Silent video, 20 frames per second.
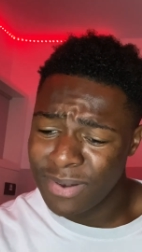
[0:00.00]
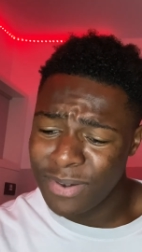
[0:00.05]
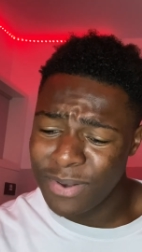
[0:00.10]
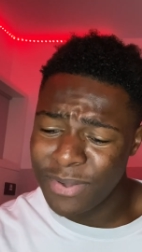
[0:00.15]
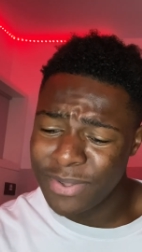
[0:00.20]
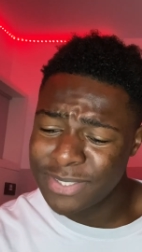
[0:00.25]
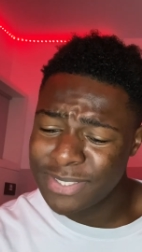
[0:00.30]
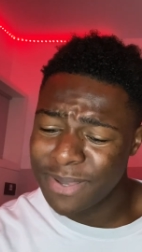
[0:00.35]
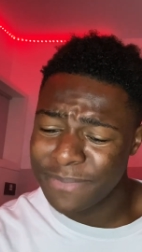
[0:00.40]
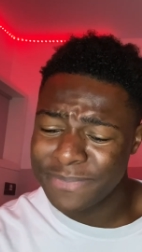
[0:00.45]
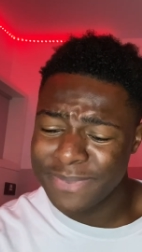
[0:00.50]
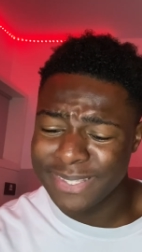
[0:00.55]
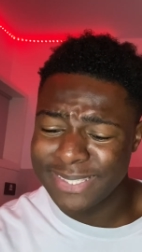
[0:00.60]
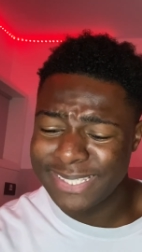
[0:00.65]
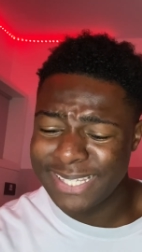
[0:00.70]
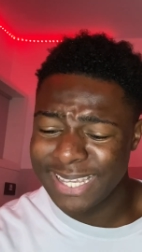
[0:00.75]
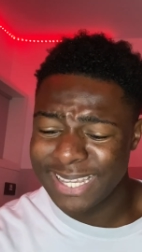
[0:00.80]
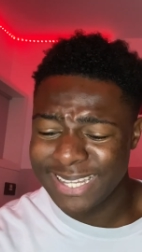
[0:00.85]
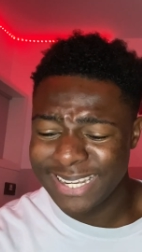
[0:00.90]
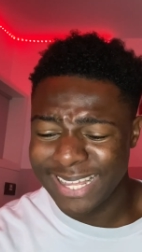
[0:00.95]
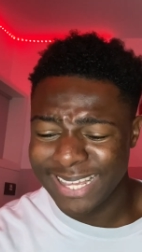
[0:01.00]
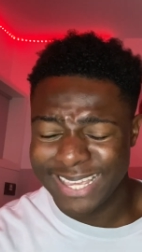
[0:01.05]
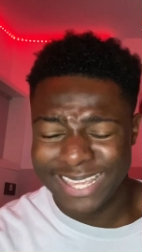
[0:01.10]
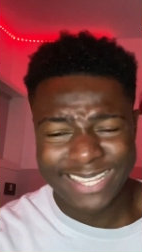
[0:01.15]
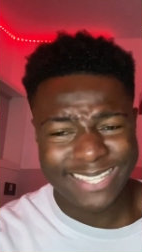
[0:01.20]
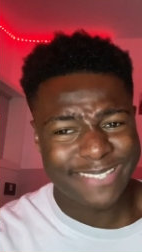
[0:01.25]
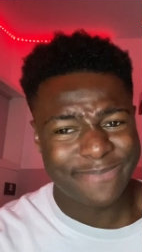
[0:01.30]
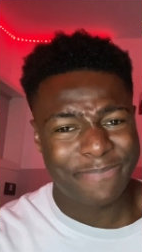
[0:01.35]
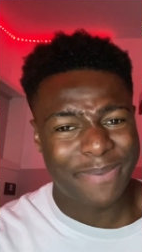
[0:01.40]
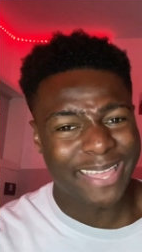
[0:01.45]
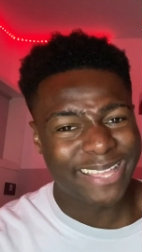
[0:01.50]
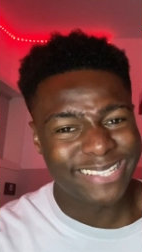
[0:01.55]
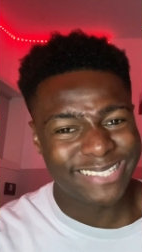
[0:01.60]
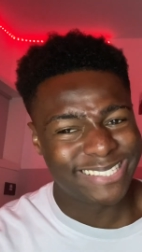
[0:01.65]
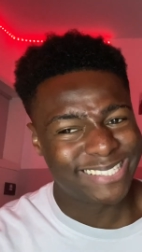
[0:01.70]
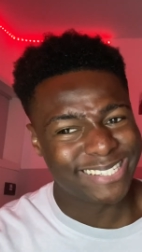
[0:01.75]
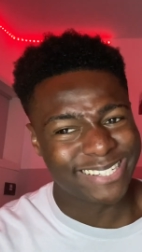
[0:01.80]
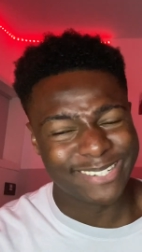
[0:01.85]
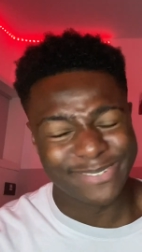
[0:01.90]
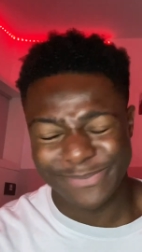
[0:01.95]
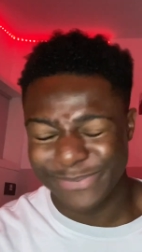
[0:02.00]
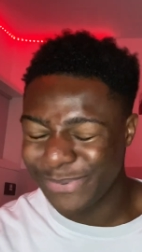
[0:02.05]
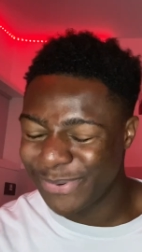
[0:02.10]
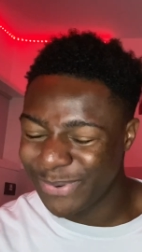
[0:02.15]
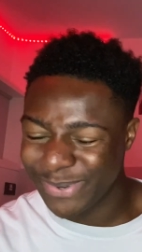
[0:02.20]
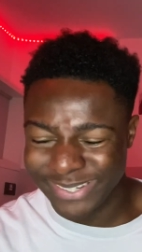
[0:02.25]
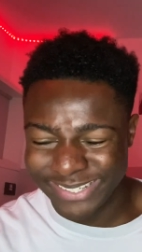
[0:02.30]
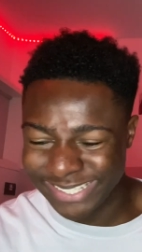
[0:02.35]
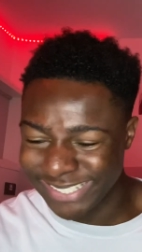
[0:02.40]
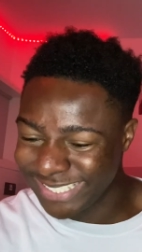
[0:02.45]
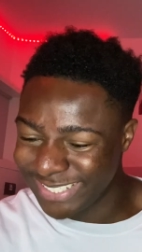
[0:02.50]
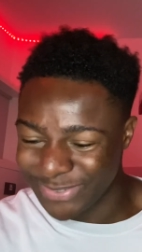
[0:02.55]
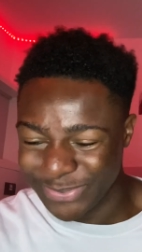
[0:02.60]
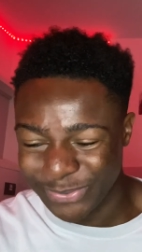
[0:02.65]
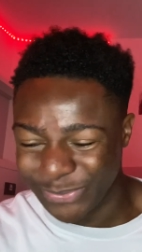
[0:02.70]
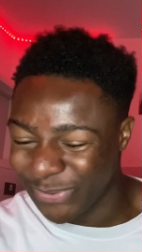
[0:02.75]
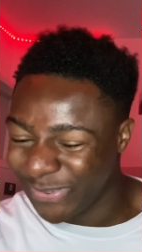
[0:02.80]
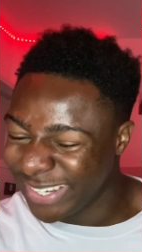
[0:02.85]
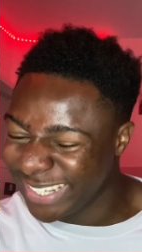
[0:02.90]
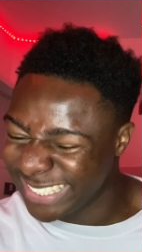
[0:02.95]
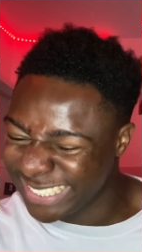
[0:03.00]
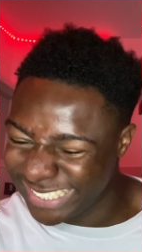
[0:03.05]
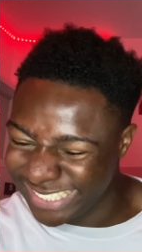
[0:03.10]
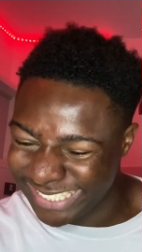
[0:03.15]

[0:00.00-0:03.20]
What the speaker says: Load up the thing like it's pending. What?